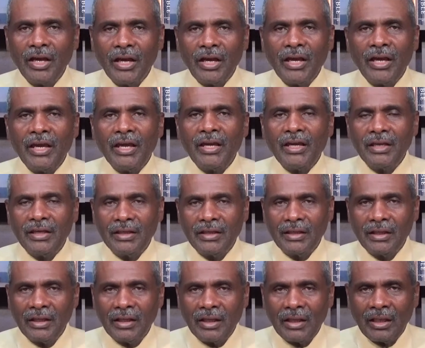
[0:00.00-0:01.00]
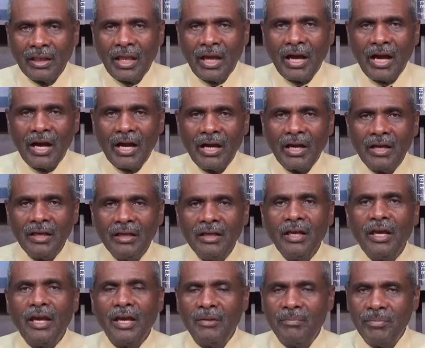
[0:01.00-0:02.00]
a lie.
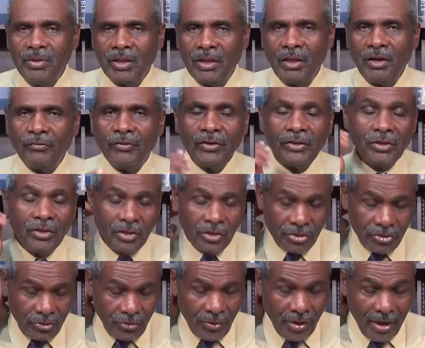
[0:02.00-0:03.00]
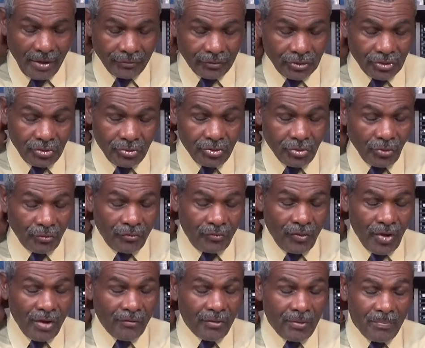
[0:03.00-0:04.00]
And beloved, you have to do your
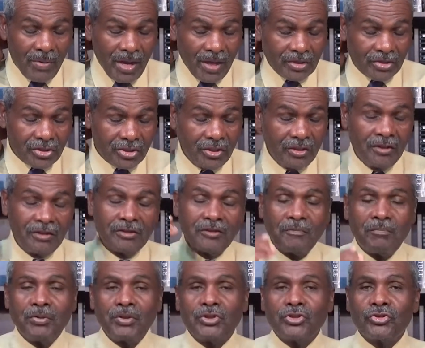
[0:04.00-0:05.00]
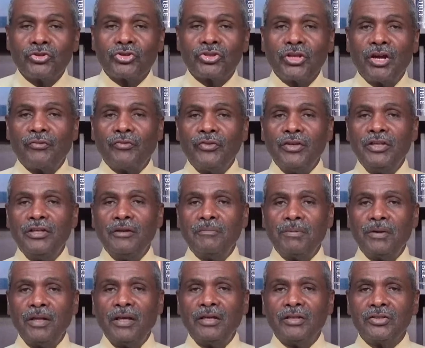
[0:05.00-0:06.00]
very best to put yourself in a
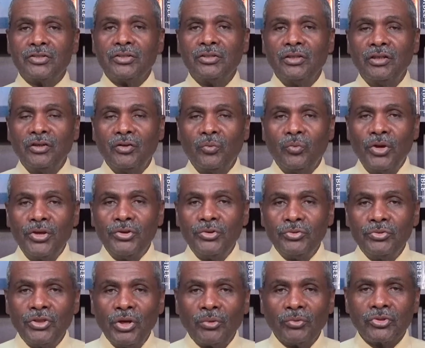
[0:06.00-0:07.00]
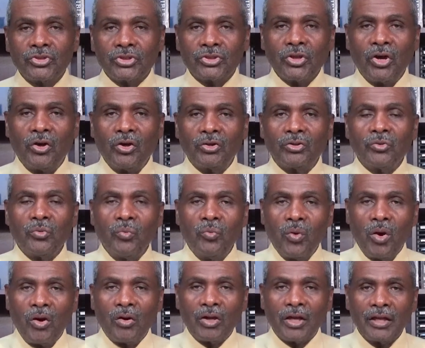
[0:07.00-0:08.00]
place where you don't start
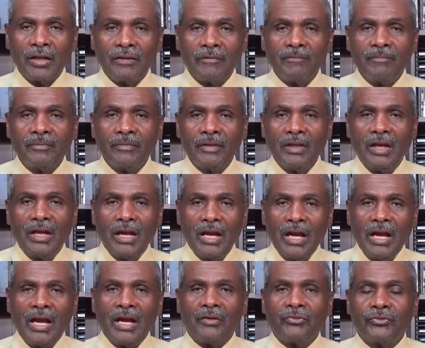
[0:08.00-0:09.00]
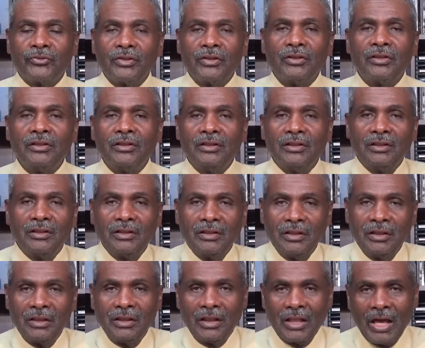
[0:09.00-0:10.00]
walking after
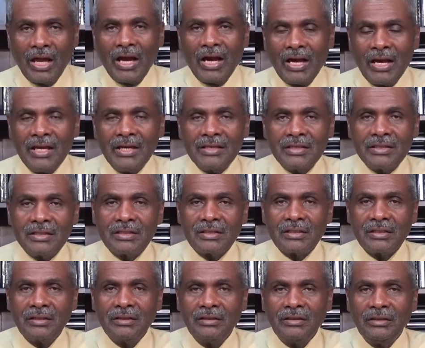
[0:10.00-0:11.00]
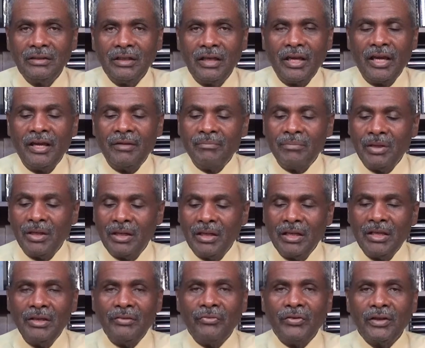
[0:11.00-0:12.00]
lies and
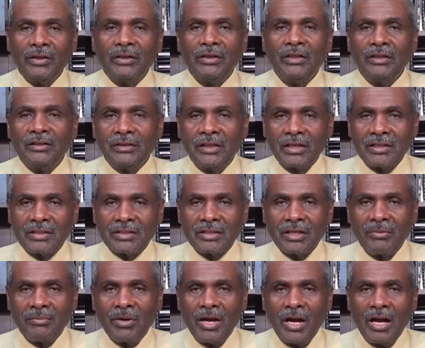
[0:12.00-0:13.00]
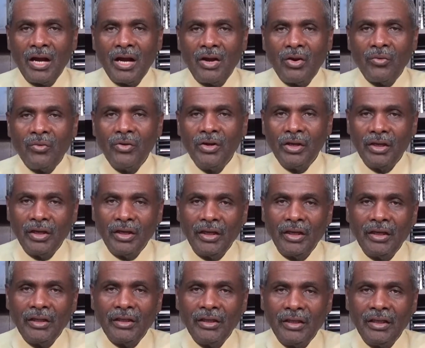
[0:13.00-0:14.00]
believing that somehow
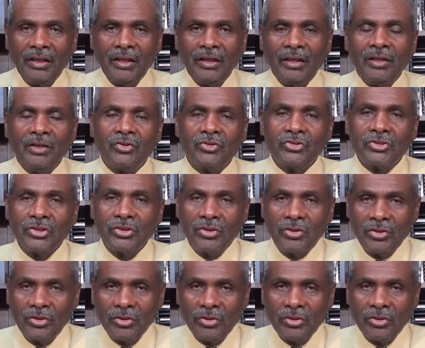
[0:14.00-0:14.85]
it is